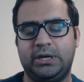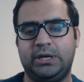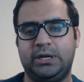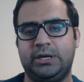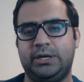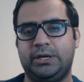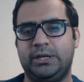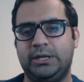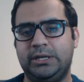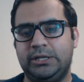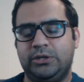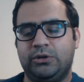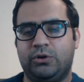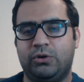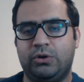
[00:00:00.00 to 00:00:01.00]

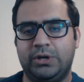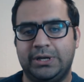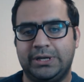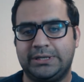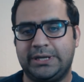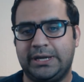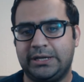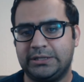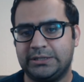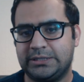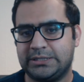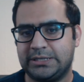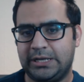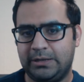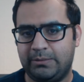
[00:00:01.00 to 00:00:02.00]
Leo
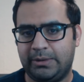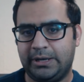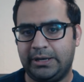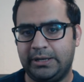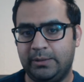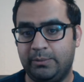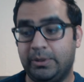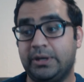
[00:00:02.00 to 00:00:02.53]
getting the salamander,